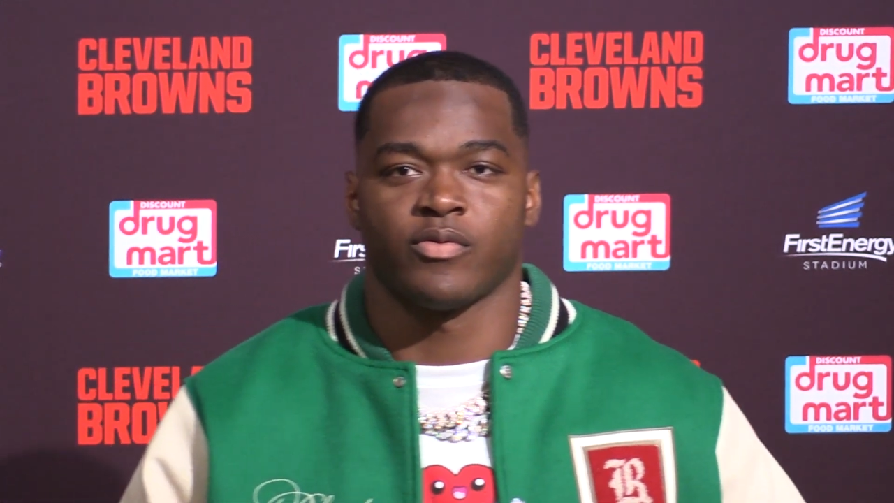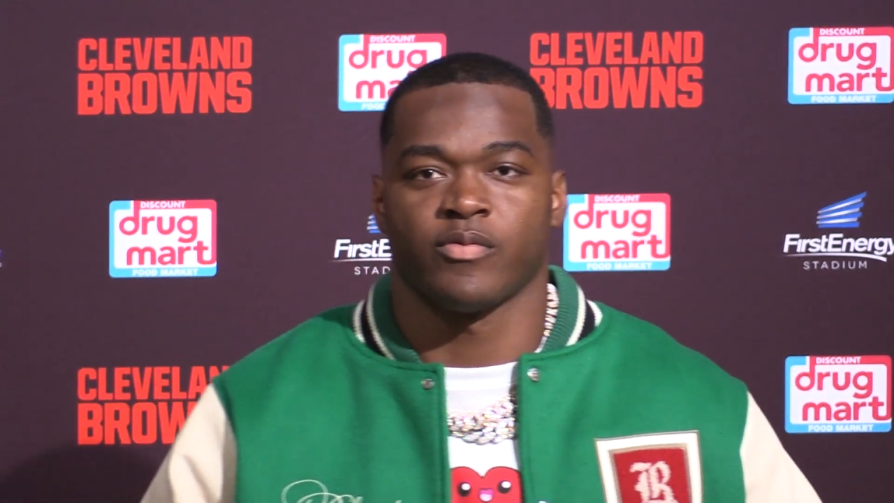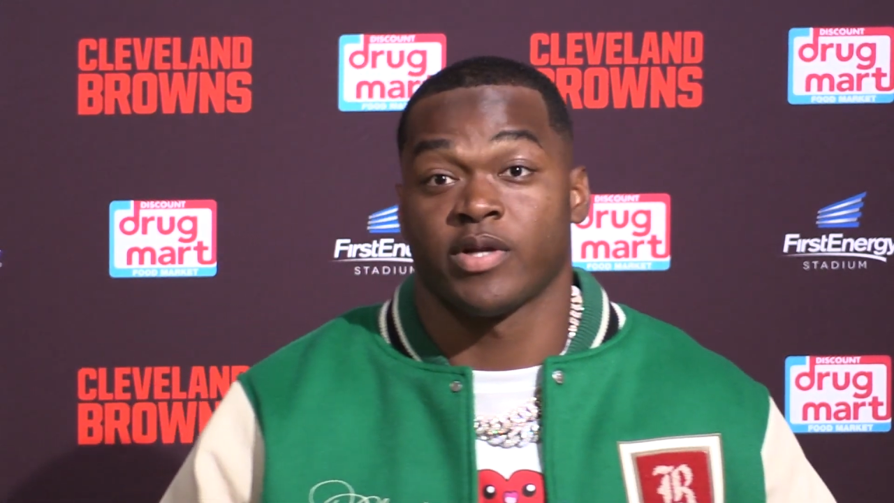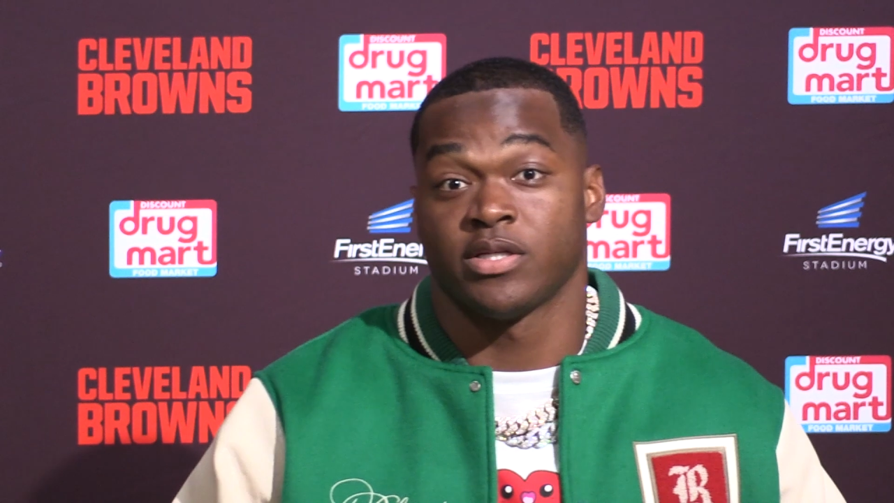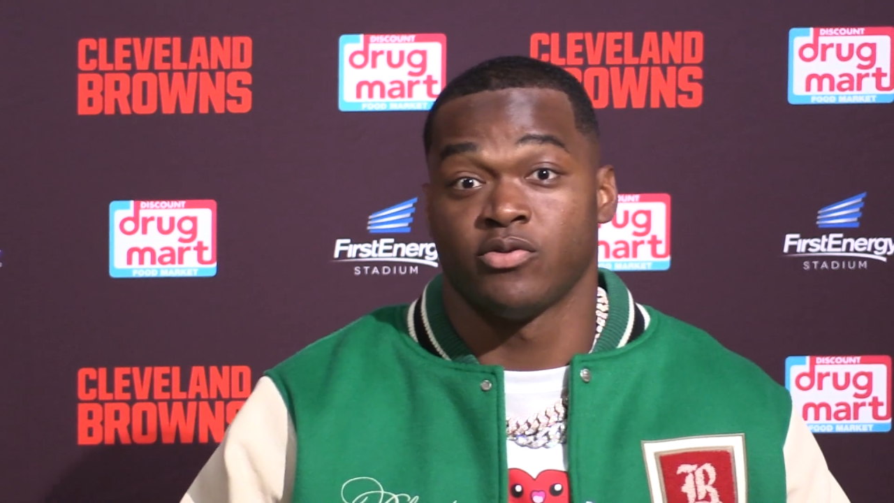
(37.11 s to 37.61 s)

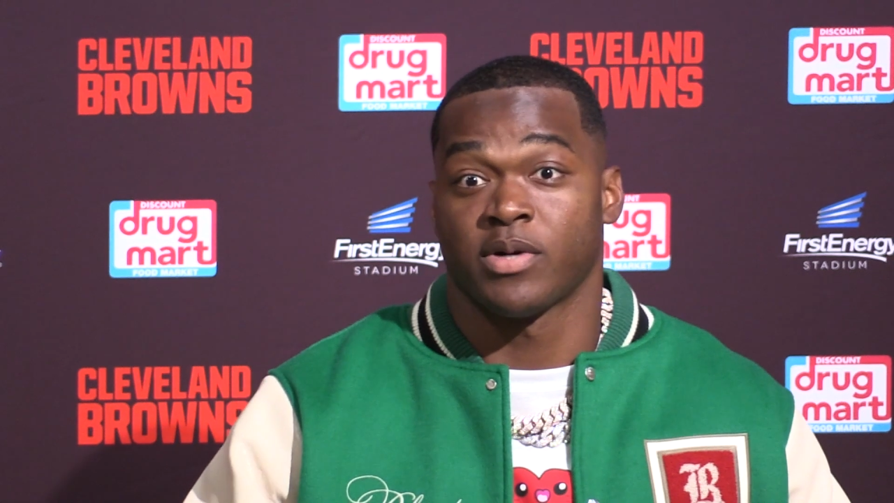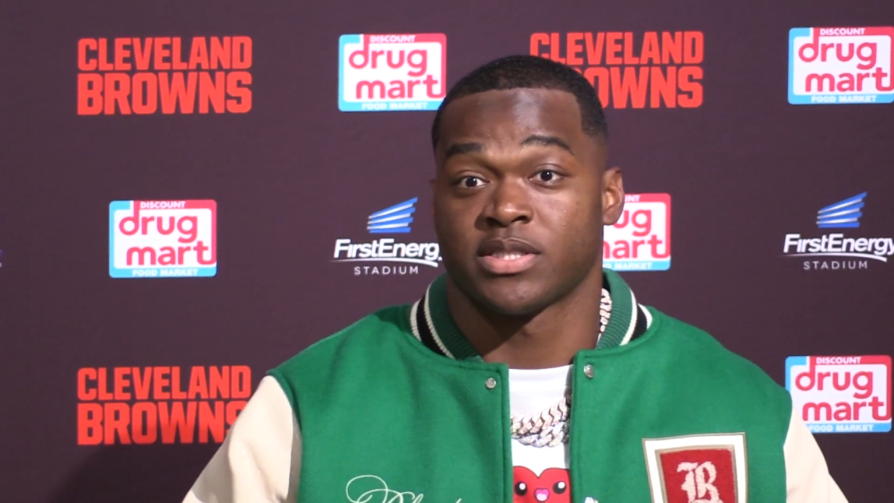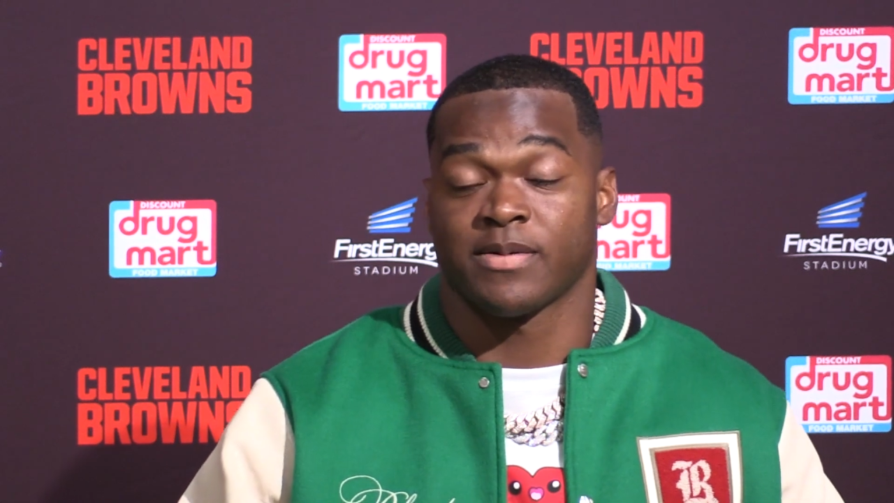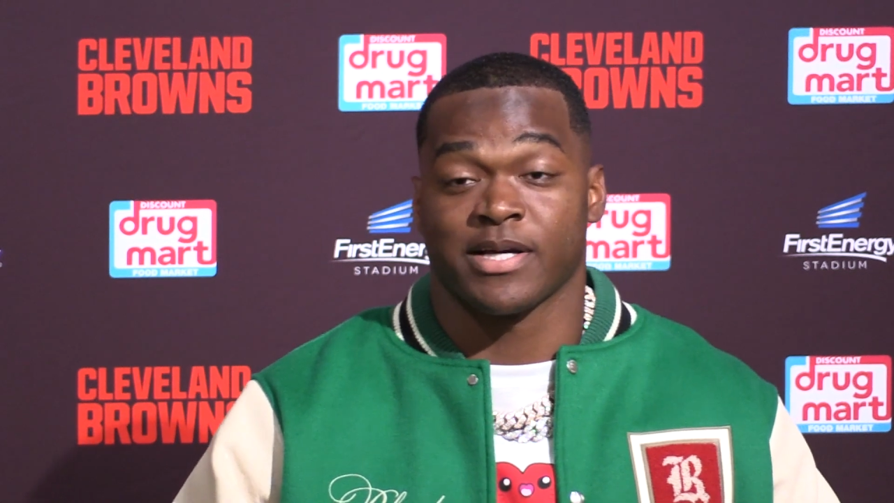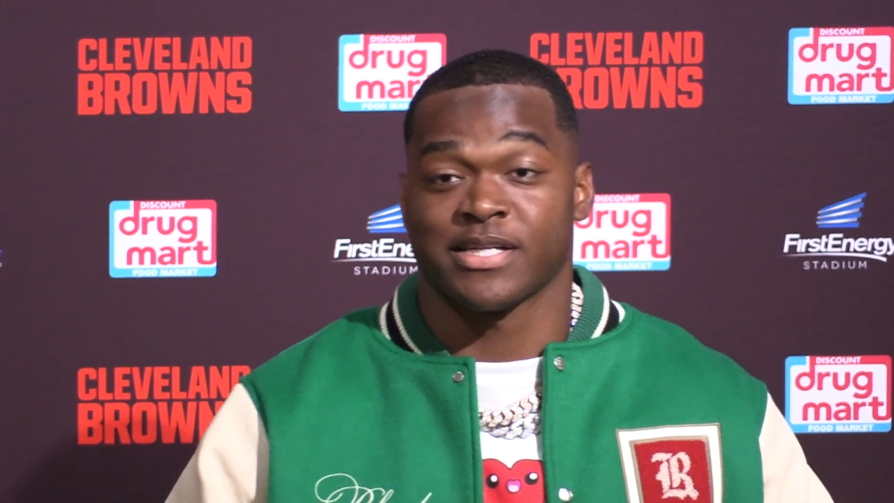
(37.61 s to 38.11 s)
and really do my
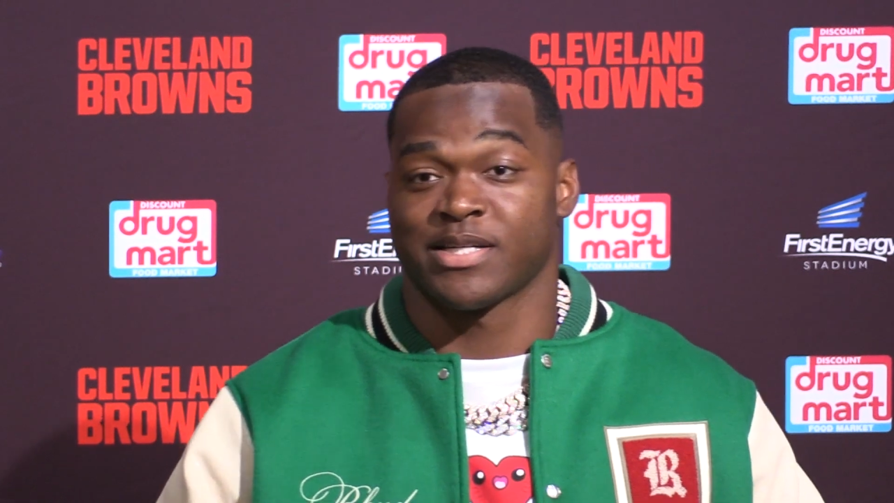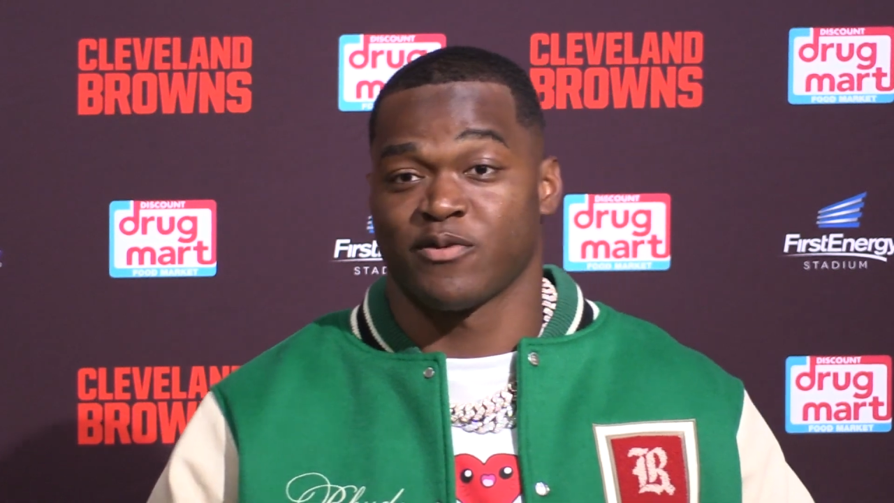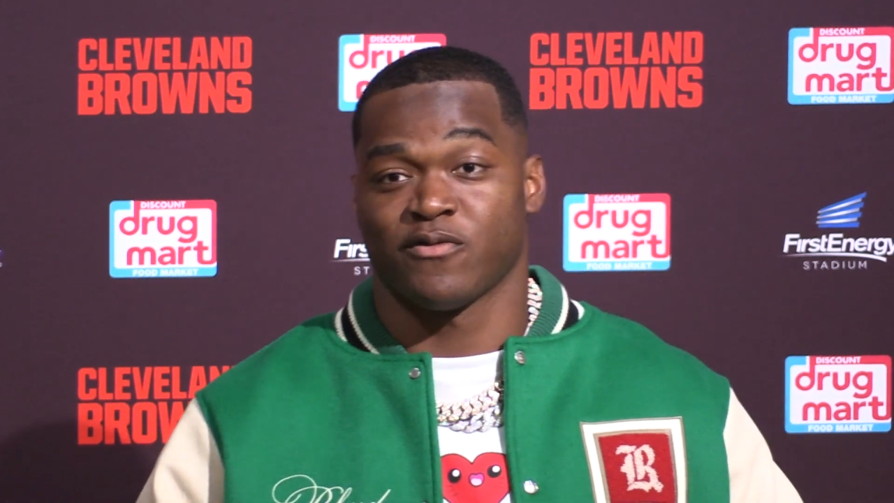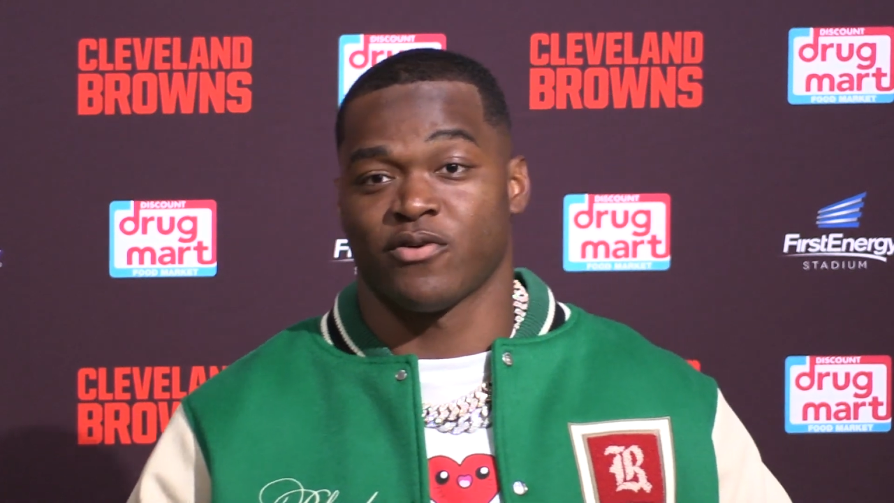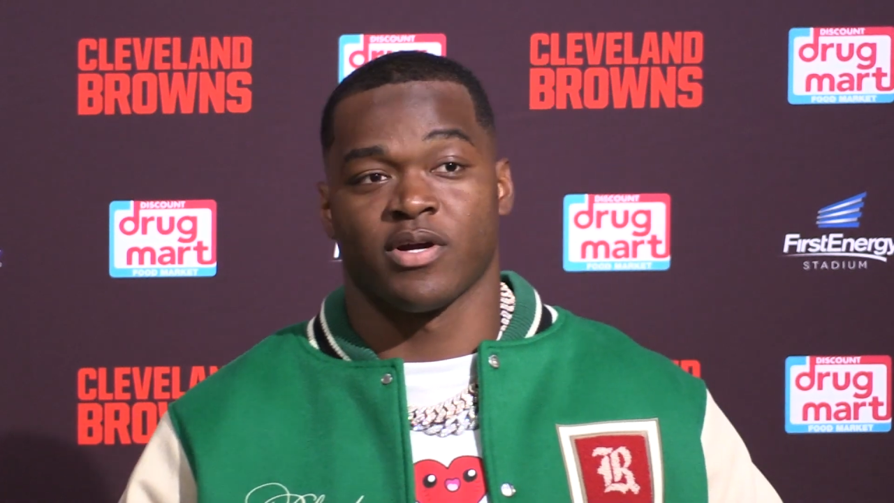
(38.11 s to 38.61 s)
job, like I said
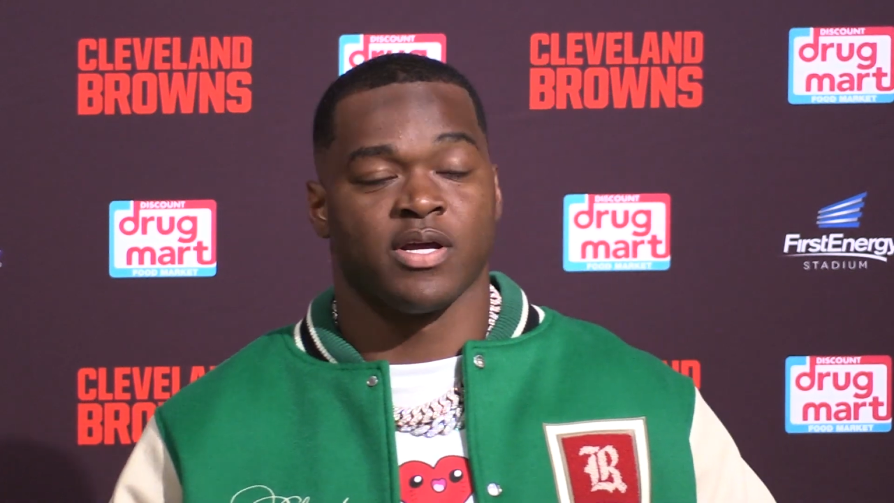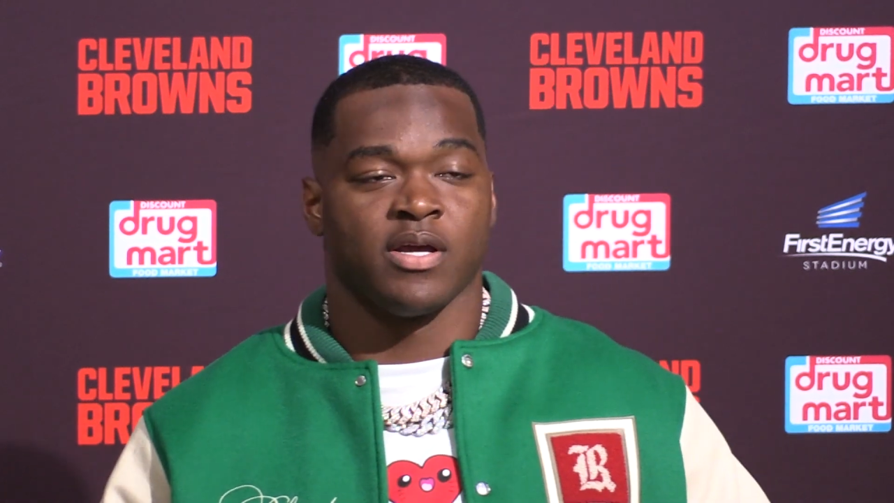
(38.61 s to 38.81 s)
before,